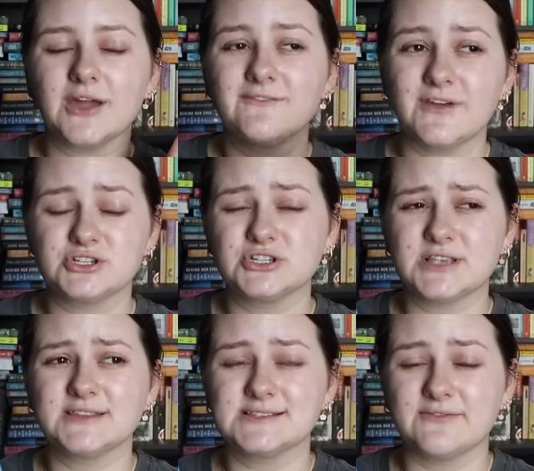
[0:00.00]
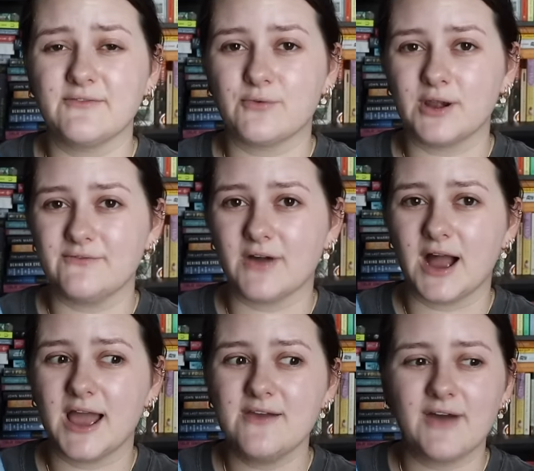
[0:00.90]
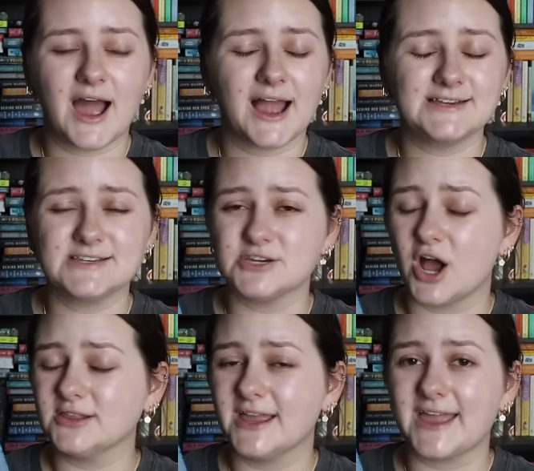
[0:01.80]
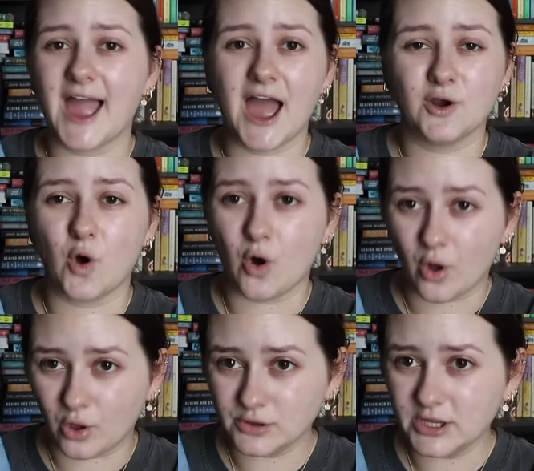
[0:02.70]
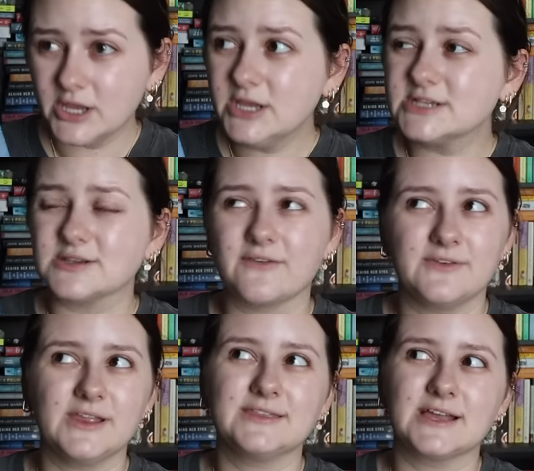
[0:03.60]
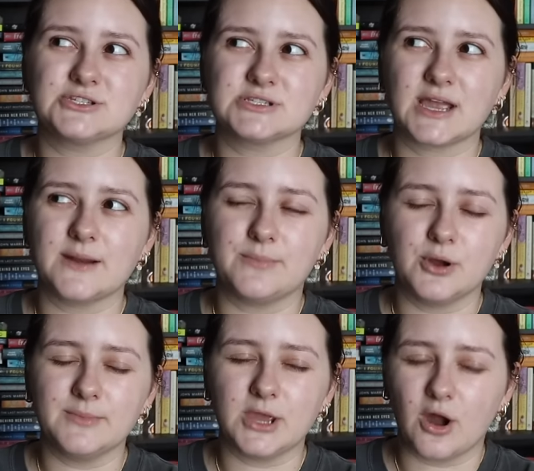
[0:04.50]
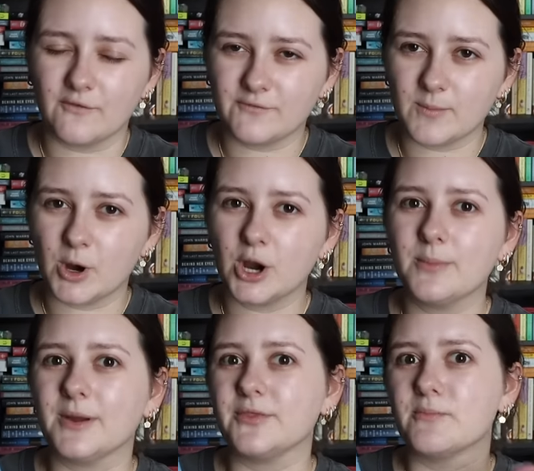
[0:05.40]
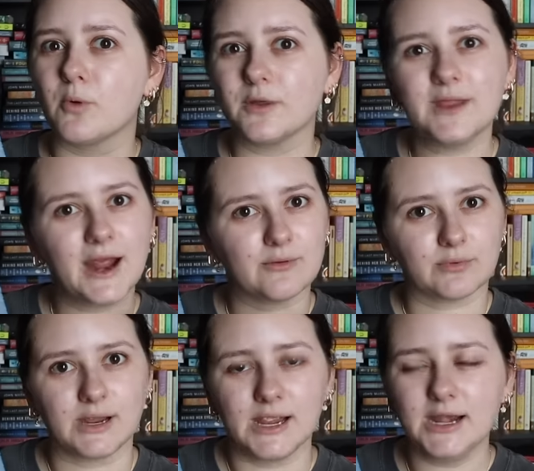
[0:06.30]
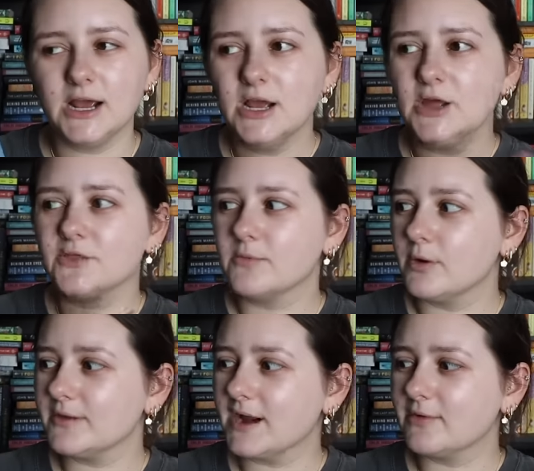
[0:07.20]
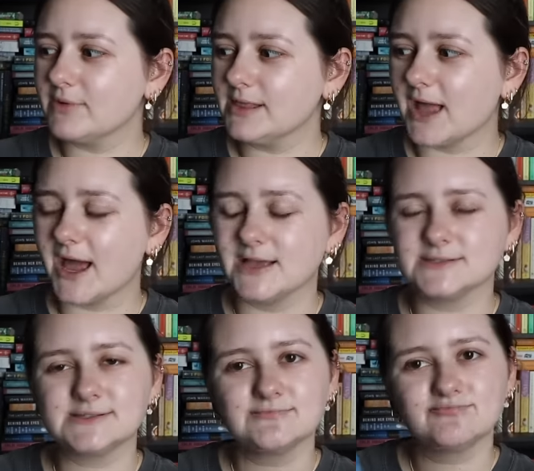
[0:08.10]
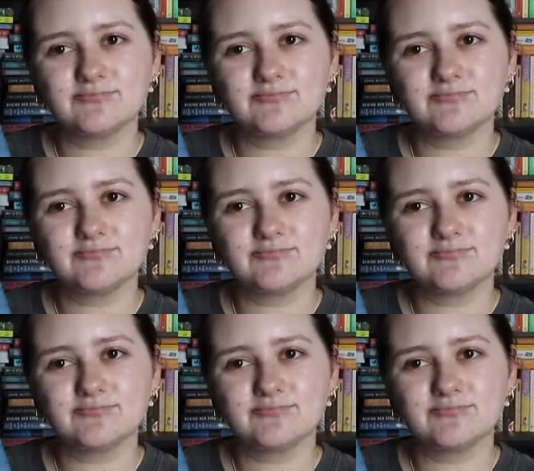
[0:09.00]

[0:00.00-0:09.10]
Confessions on the seven forty-five, I did not like at all. So I feel like that just kind of put me off from her. But the more that I read, the more that I realize